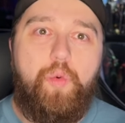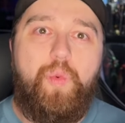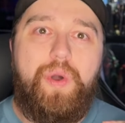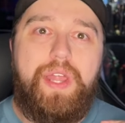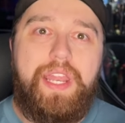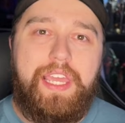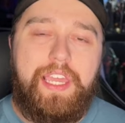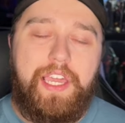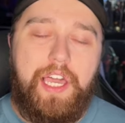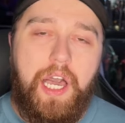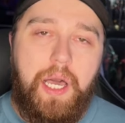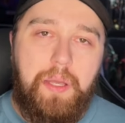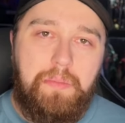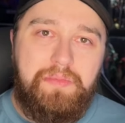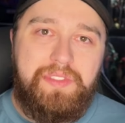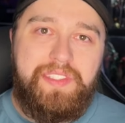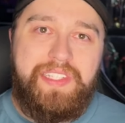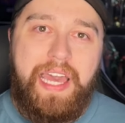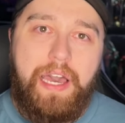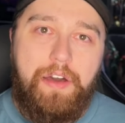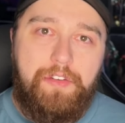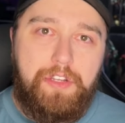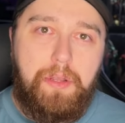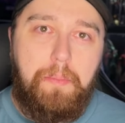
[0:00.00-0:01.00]
when it comes
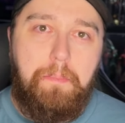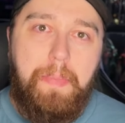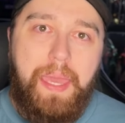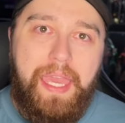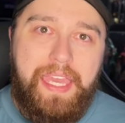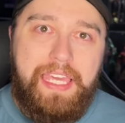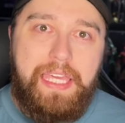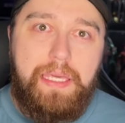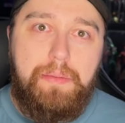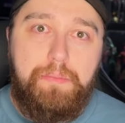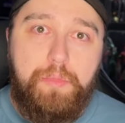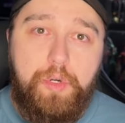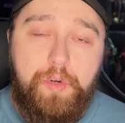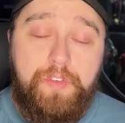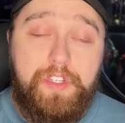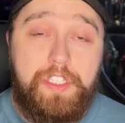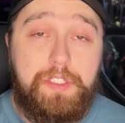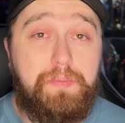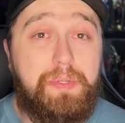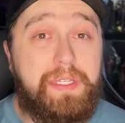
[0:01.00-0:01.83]
down to making movies.